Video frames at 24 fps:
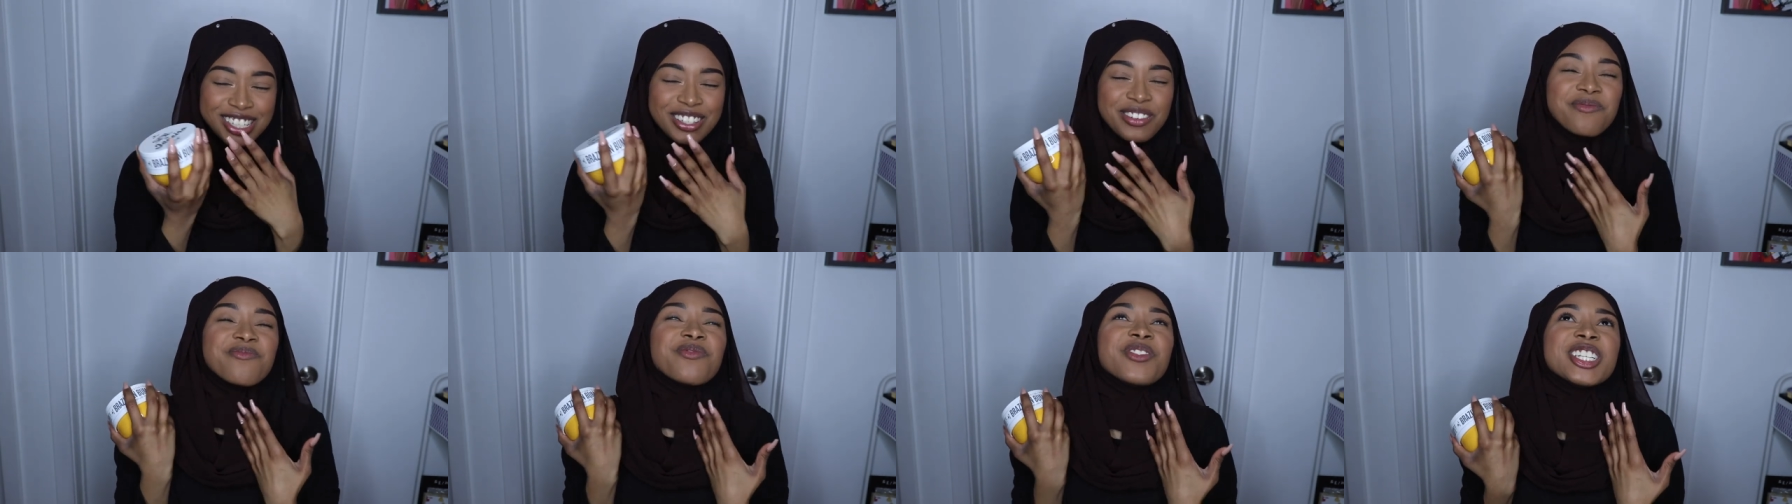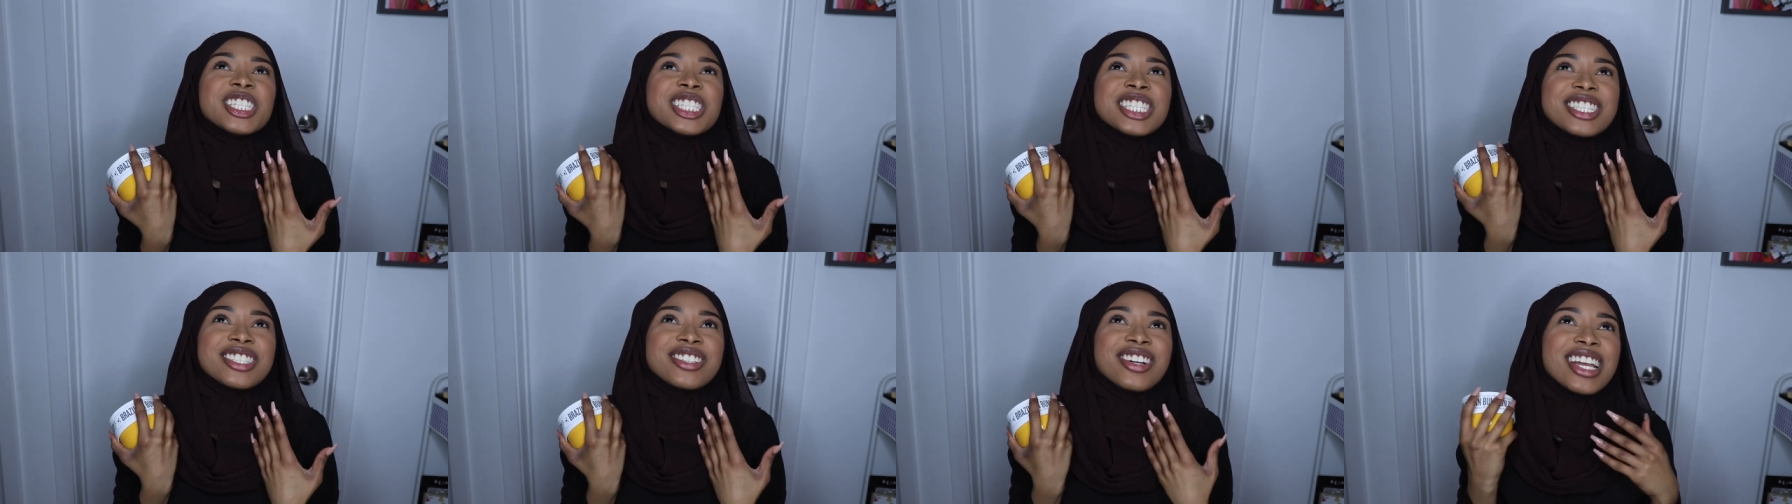It's so
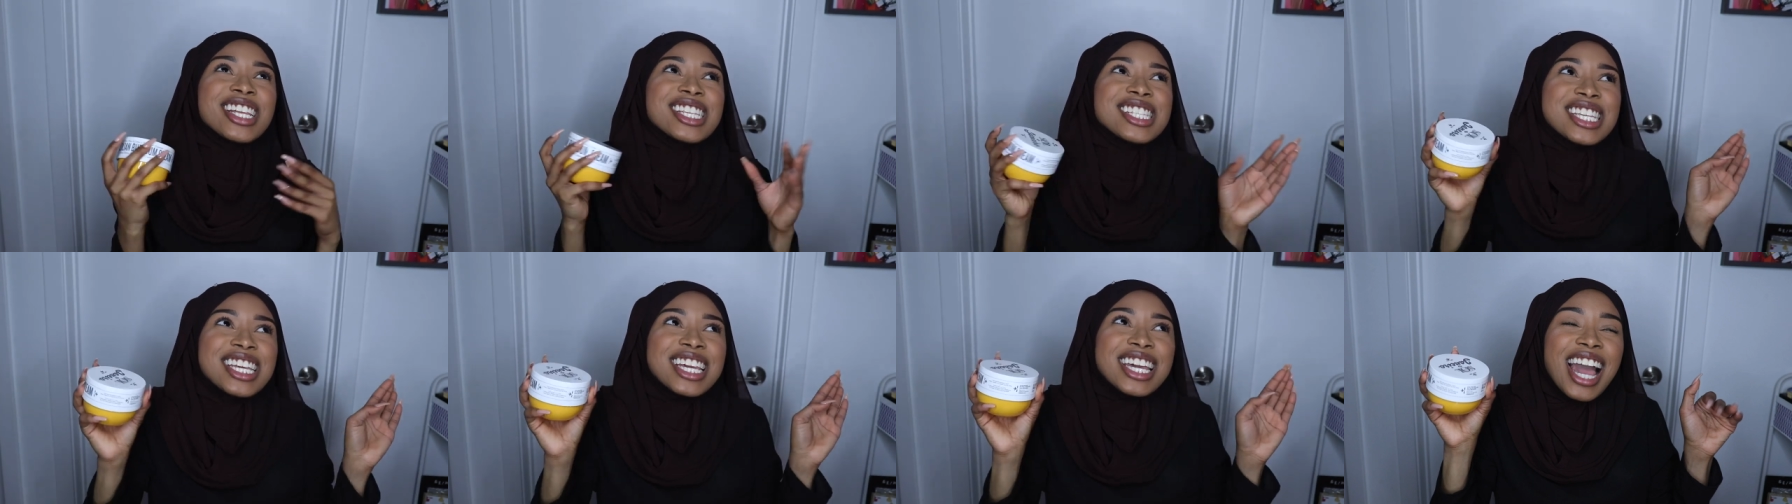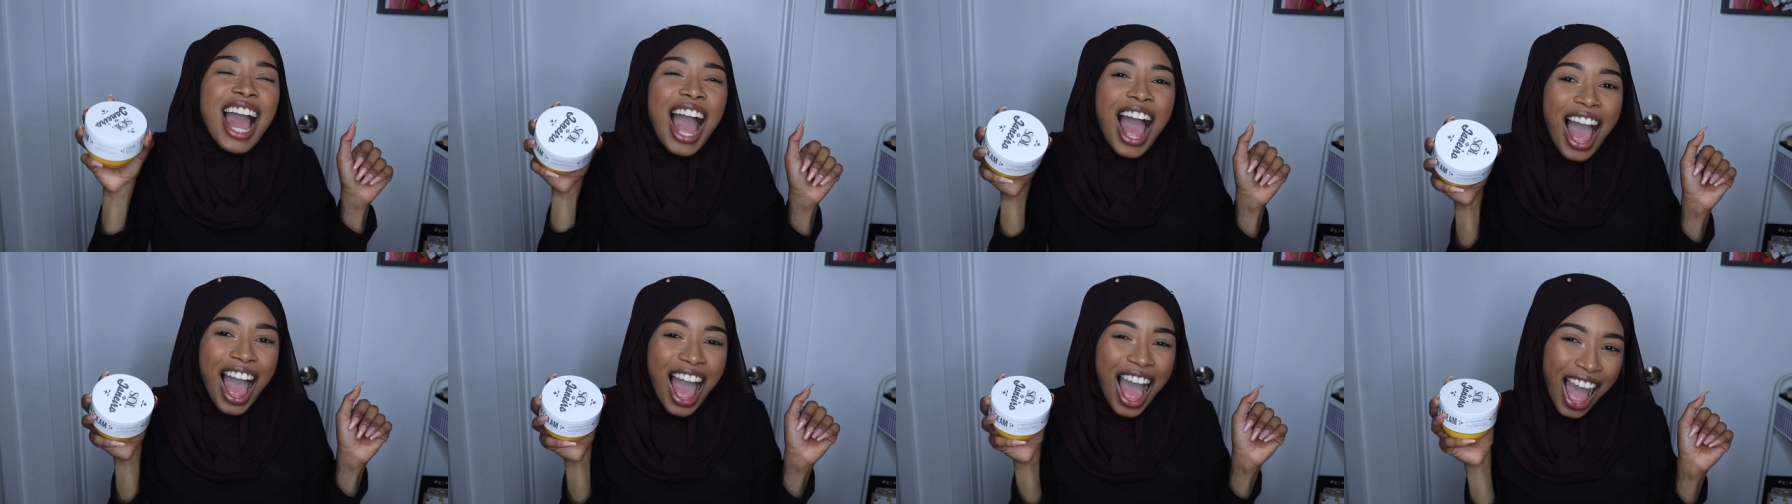
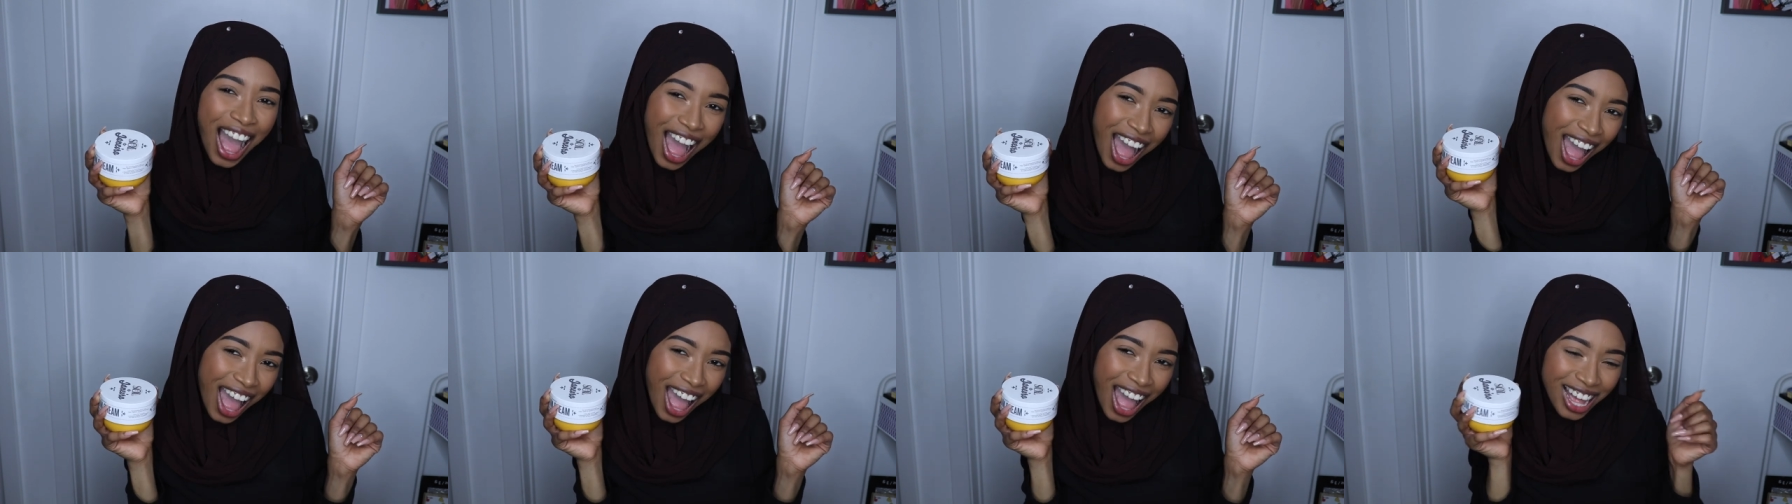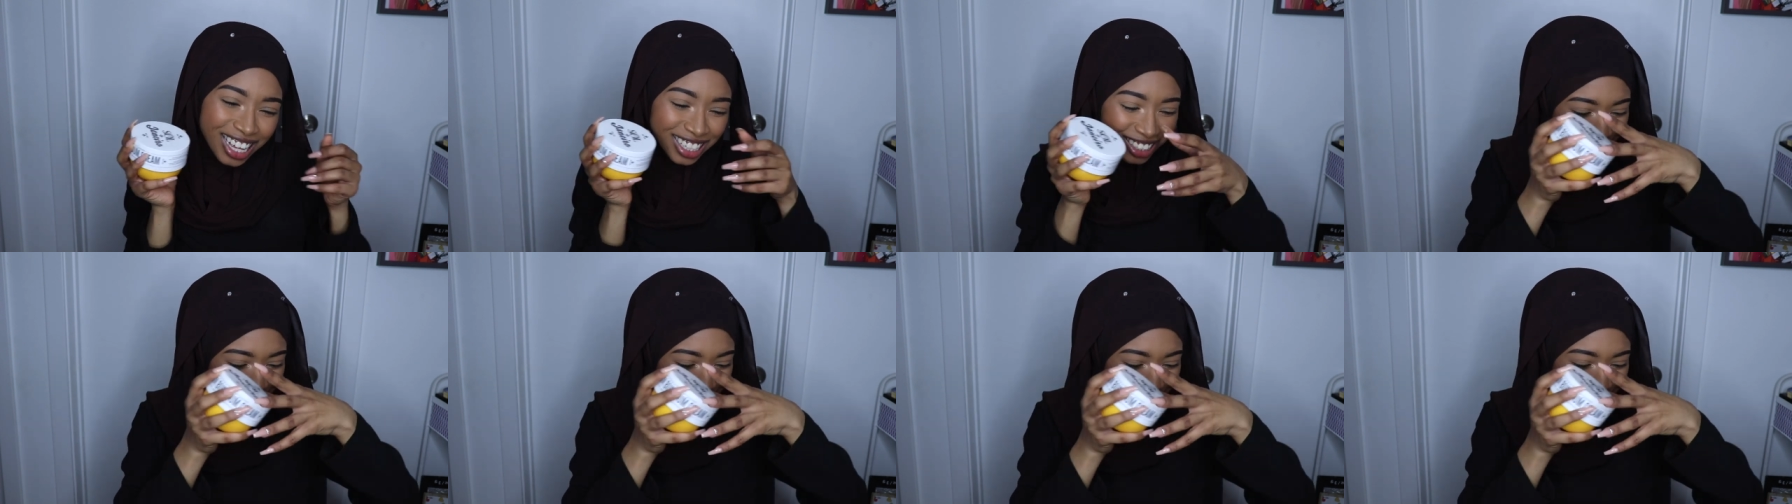moisturizing. Ah, ah.